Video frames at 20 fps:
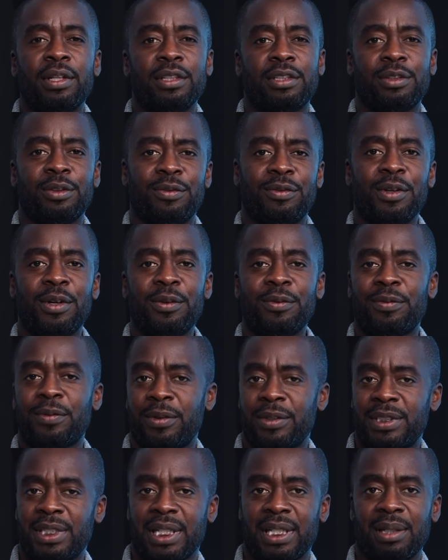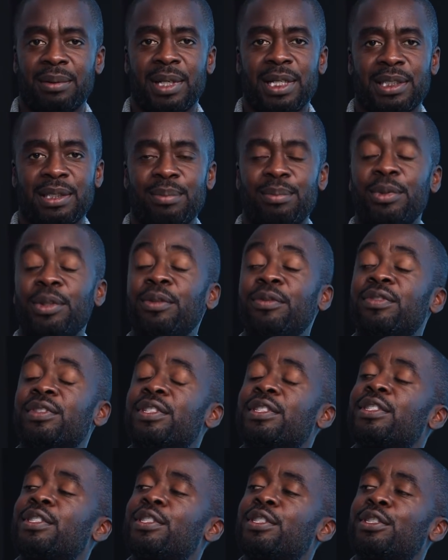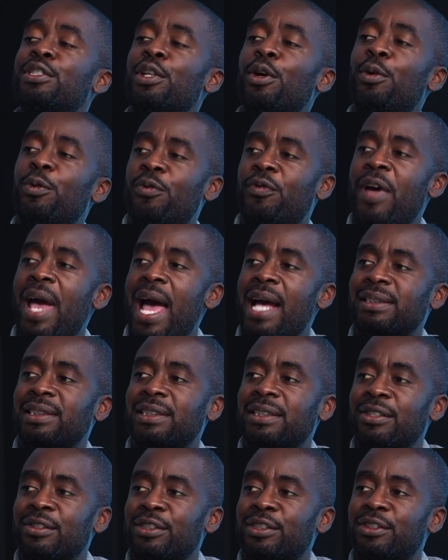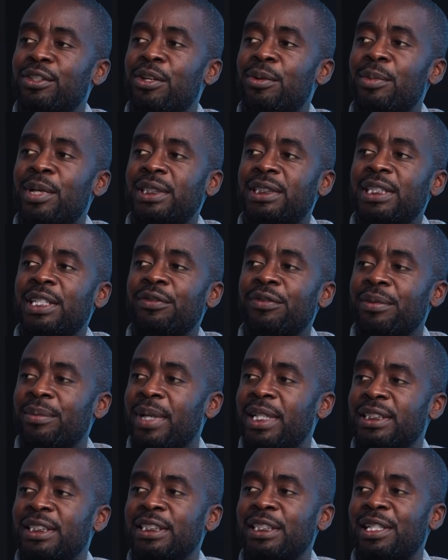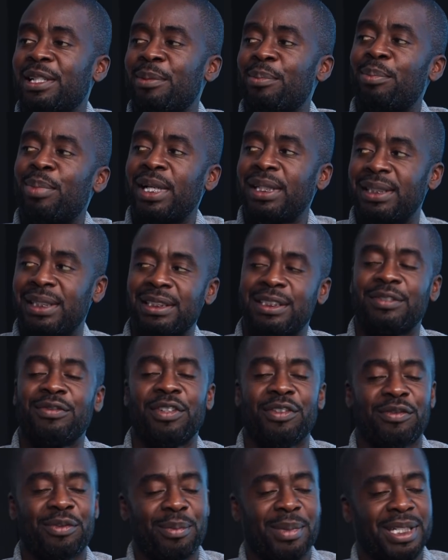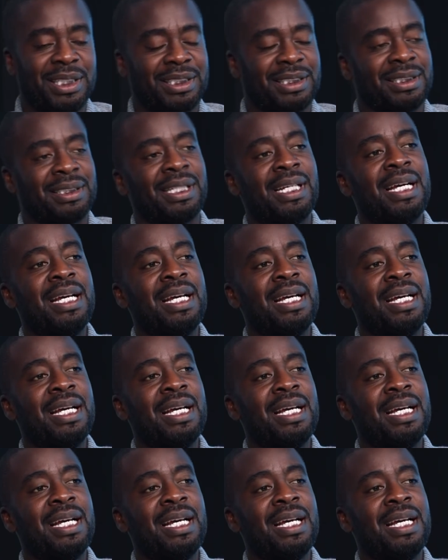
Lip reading: at your phone for a second because it moves so fast and there's so much information, an abundance of information.